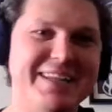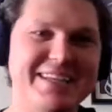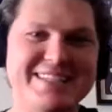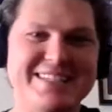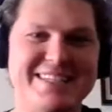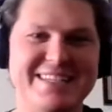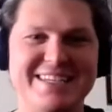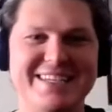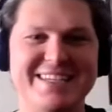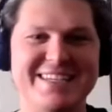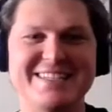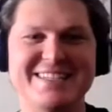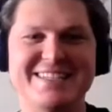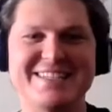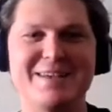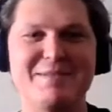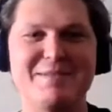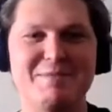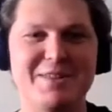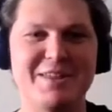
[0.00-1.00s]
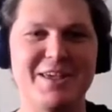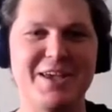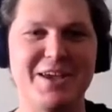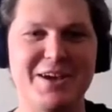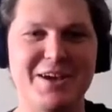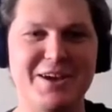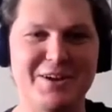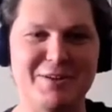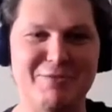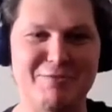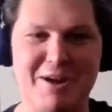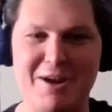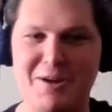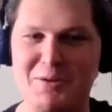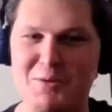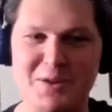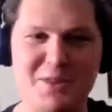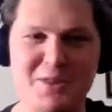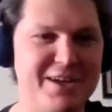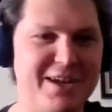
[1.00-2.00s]
next thing. Is it something that you're going to
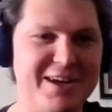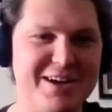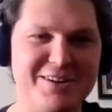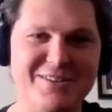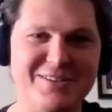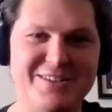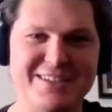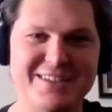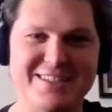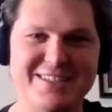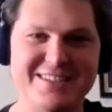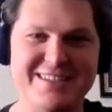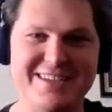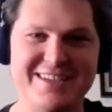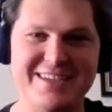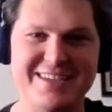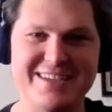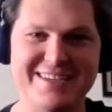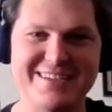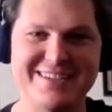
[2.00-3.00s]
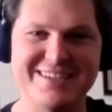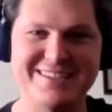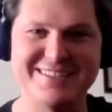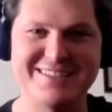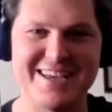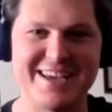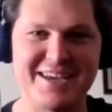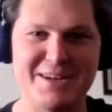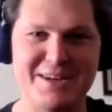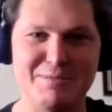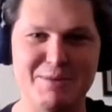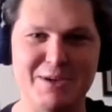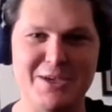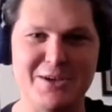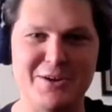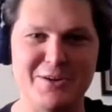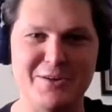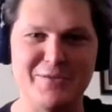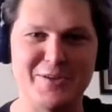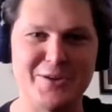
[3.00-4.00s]
run with now? Just is that going to be
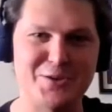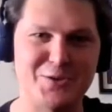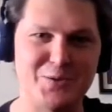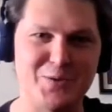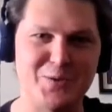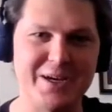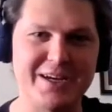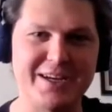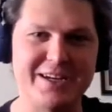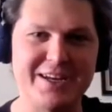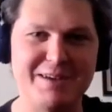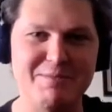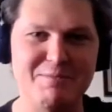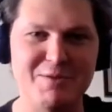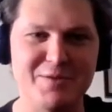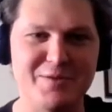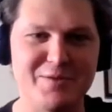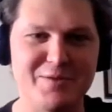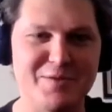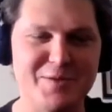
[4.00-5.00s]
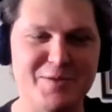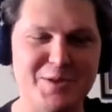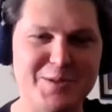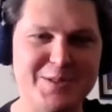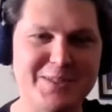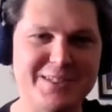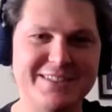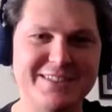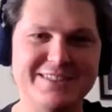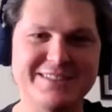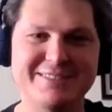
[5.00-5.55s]
your official nickname moving forward?